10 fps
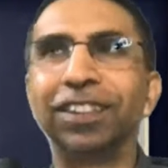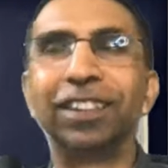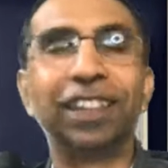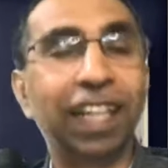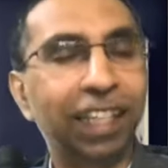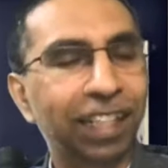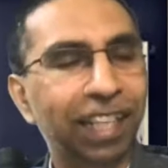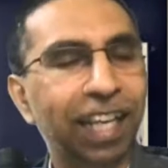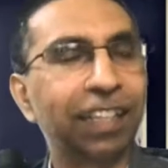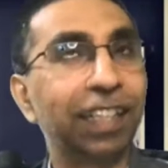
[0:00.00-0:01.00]
chain
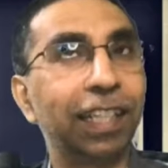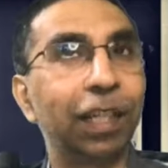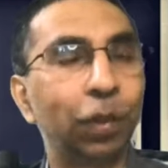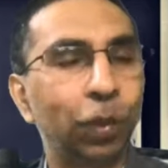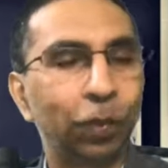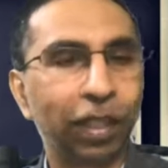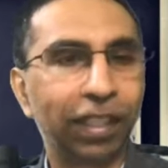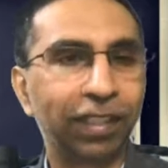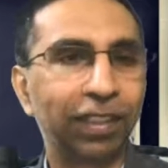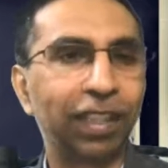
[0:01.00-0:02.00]
reaction in a good
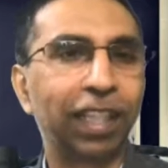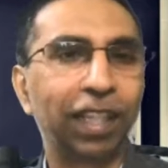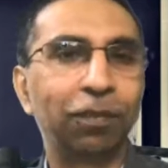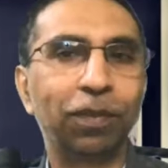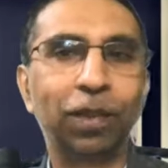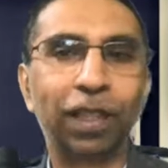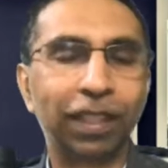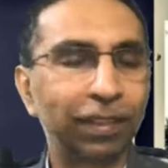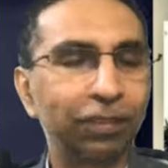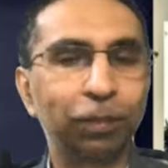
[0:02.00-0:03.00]
way. So they keep
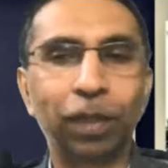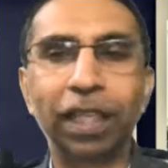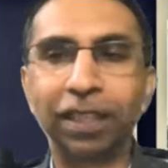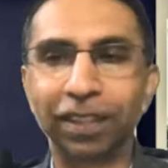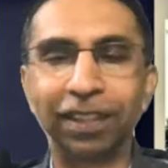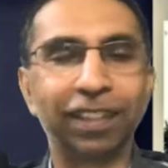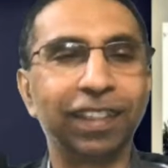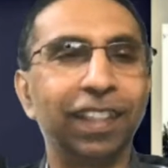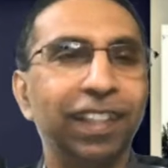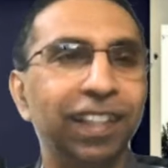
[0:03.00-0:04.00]
going places,
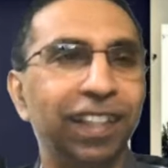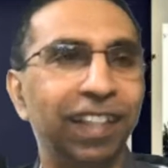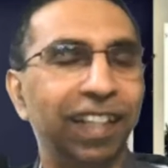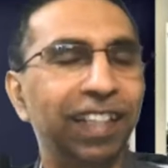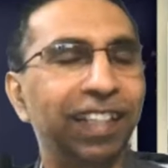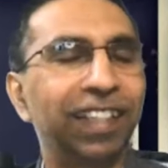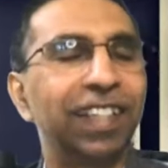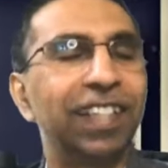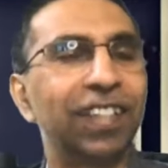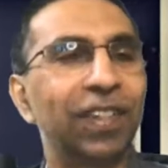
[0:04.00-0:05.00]
right?
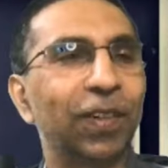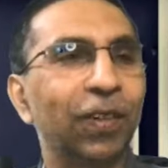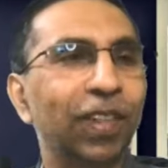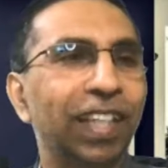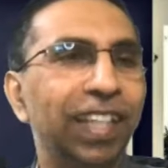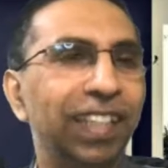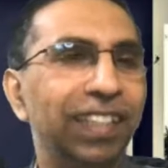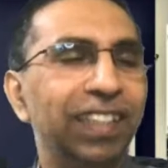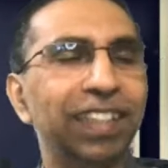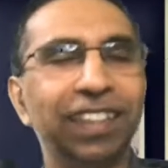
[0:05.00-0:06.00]
So here
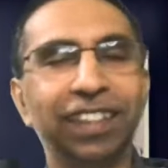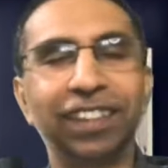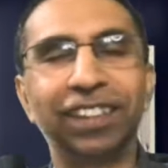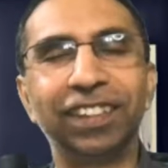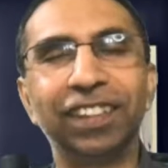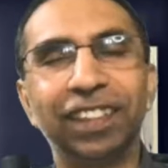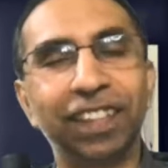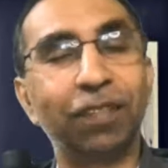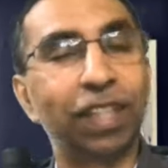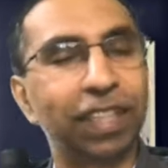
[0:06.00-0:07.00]
is the
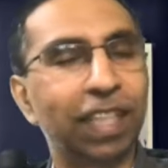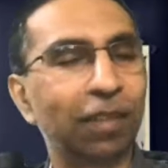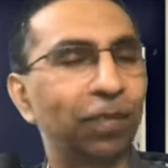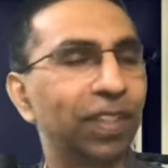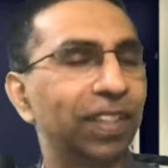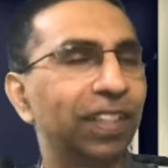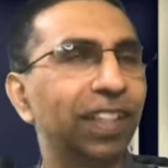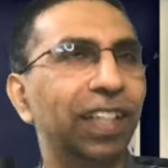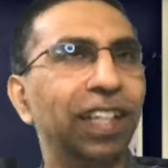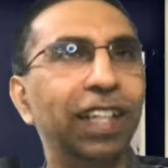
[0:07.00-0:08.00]
7 steps.
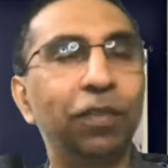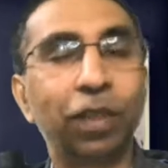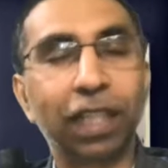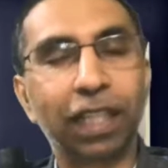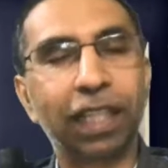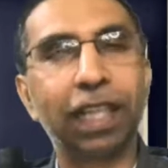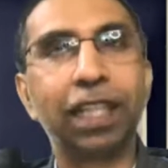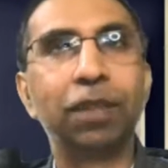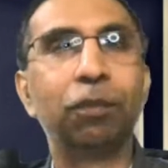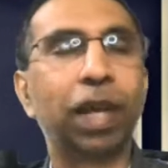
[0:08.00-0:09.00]
And if we can get
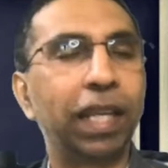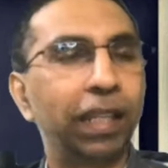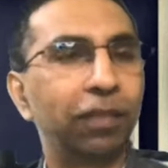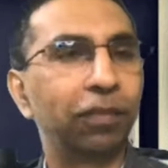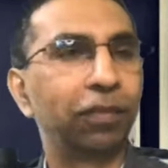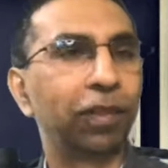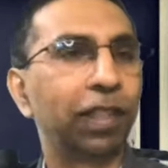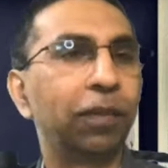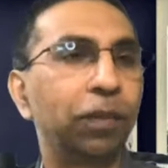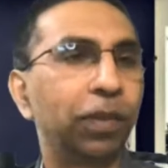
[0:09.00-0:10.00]
the buy-in for
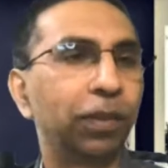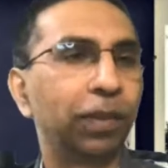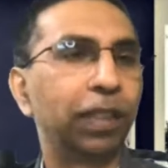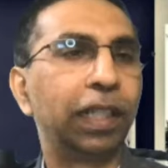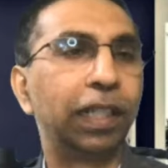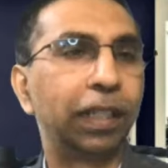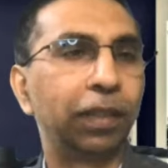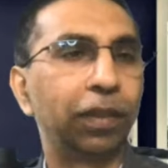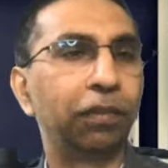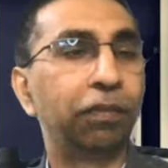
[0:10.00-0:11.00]
them to get
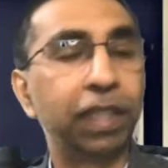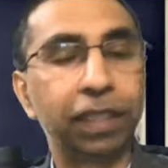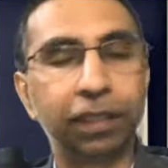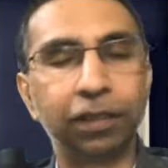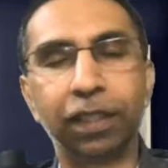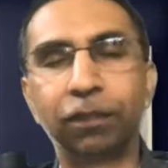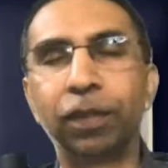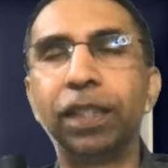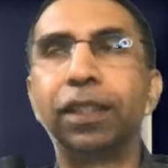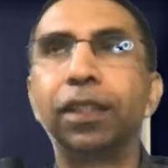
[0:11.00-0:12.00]
into a feast, that
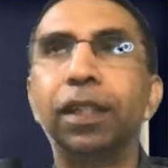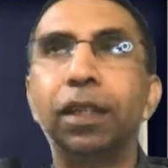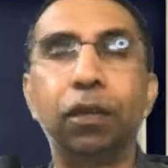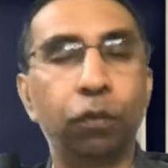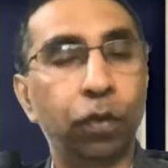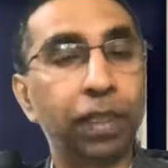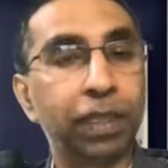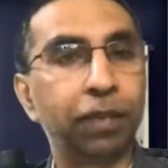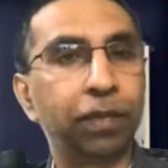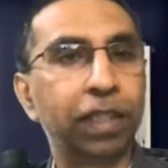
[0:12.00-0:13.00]
means first
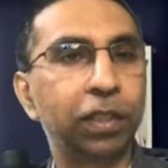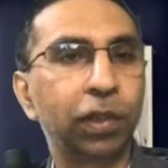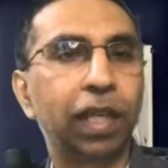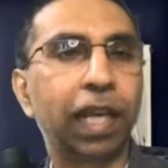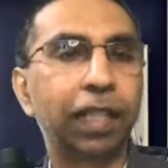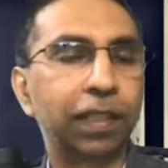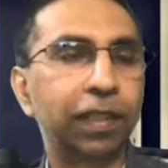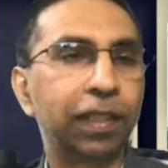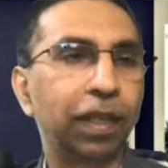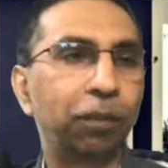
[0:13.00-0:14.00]
effectual action
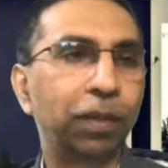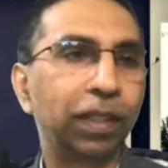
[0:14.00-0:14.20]
step,